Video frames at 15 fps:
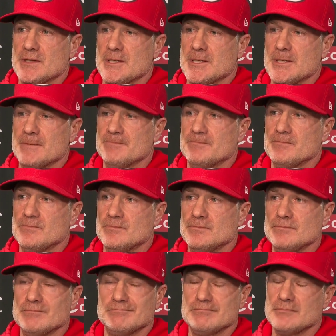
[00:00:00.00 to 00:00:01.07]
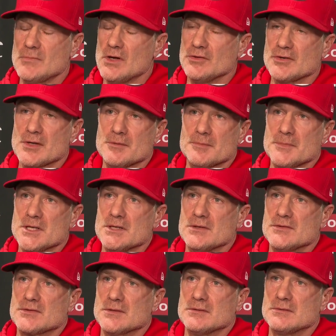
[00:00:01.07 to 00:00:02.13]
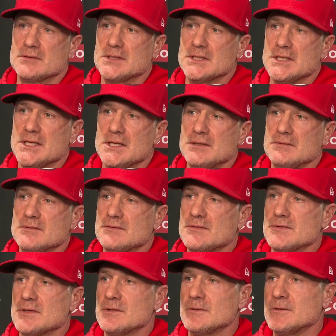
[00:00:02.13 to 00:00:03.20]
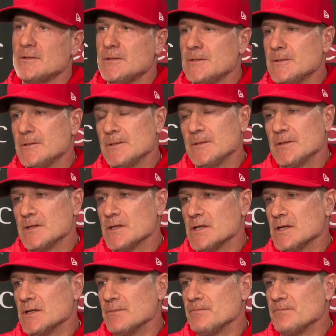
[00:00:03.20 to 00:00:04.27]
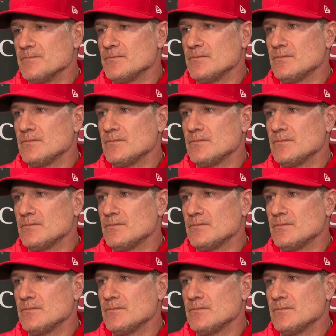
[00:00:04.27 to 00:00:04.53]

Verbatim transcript: Um, Jose Ramirez can can hit. So um,